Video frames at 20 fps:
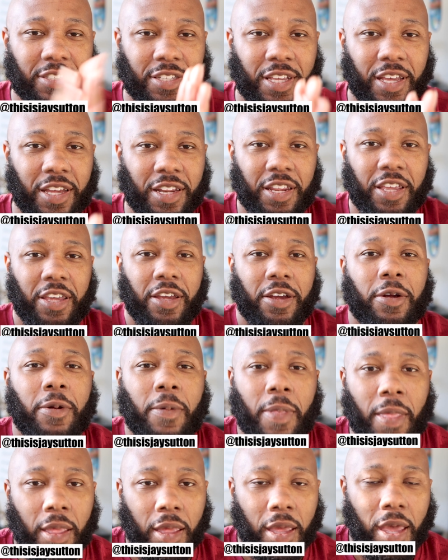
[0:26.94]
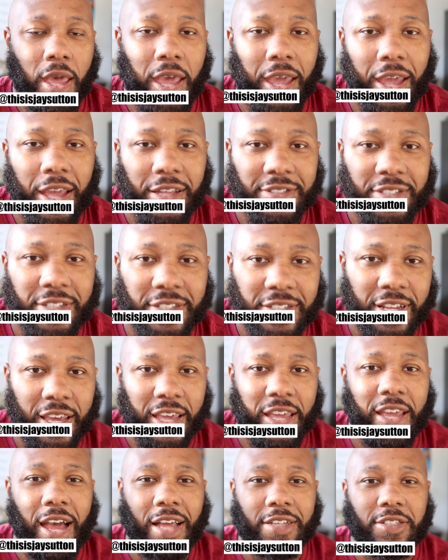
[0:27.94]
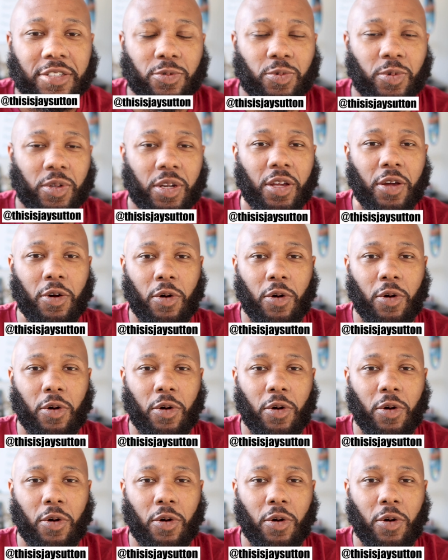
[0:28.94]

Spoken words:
Sutton here, and today I just want to